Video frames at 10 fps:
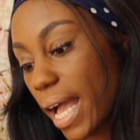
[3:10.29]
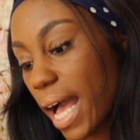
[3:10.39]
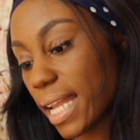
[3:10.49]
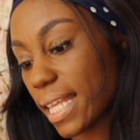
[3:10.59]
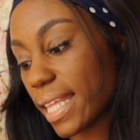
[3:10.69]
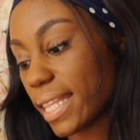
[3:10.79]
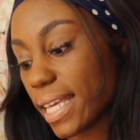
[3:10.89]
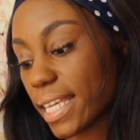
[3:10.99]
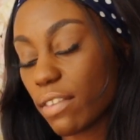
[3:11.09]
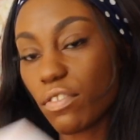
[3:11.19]
and then they
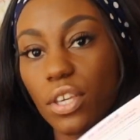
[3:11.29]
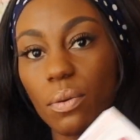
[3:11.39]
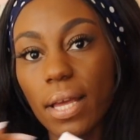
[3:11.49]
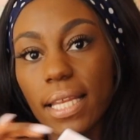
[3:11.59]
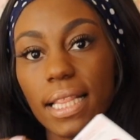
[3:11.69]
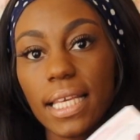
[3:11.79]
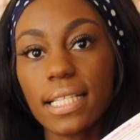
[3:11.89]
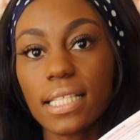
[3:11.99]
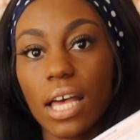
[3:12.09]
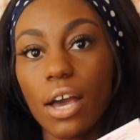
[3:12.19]
give you a little
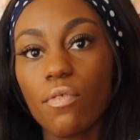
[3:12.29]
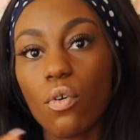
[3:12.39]
insight of